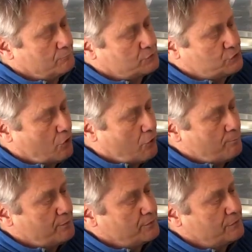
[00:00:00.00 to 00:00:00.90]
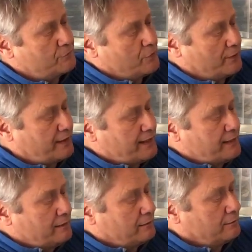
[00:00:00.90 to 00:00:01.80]
top, you've got a
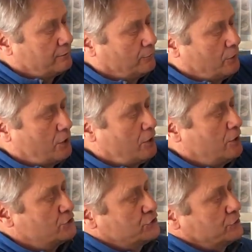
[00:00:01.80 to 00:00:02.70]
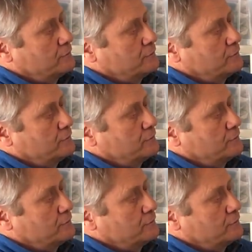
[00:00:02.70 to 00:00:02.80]
large